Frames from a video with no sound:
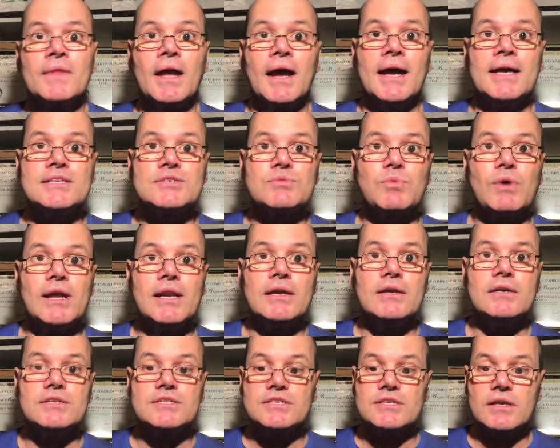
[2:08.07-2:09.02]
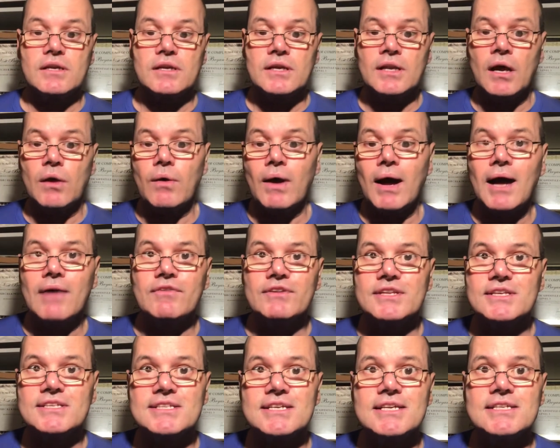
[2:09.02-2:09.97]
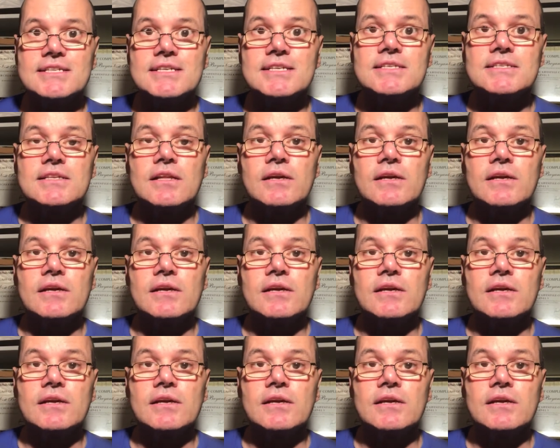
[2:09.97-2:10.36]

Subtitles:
as well as, you know, other diseases